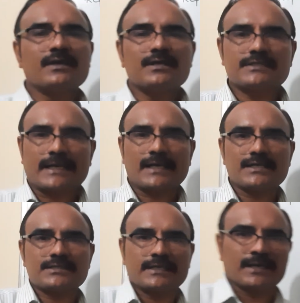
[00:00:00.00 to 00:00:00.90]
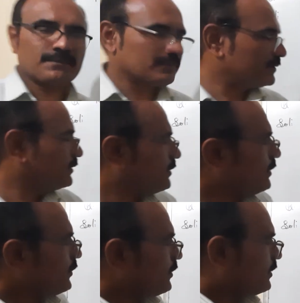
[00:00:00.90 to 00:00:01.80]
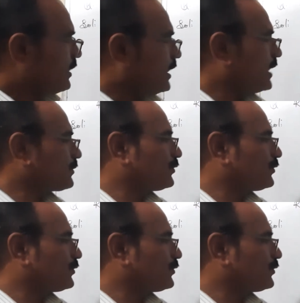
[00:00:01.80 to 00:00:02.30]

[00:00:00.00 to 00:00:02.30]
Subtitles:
Second step, I am